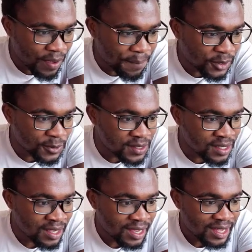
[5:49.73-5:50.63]
you'll be able to
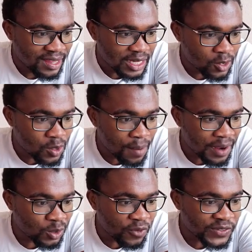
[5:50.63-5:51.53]
see the total
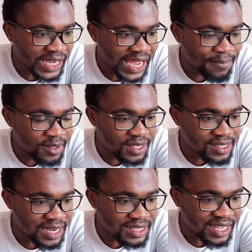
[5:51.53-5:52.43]
amount of time
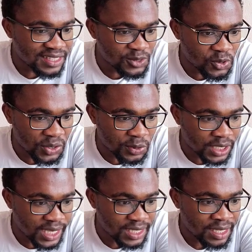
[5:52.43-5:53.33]
this transaction is going
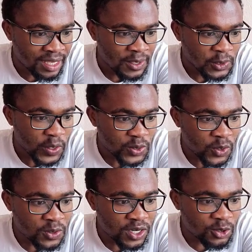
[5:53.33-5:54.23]
to take. So it's
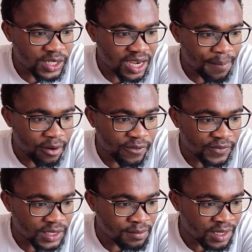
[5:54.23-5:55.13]
only going to take about
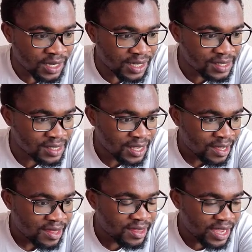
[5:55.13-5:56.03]
15 minutes.
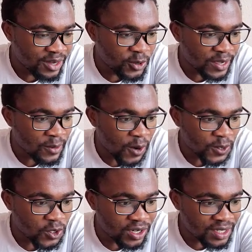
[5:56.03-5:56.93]
Then you can
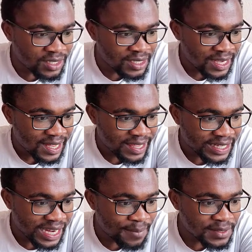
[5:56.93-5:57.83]
also read
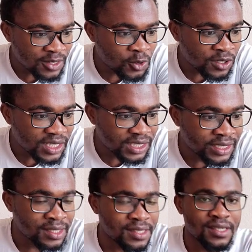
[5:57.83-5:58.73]
the terms and
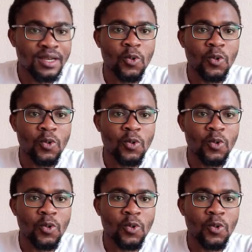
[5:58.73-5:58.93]
conditions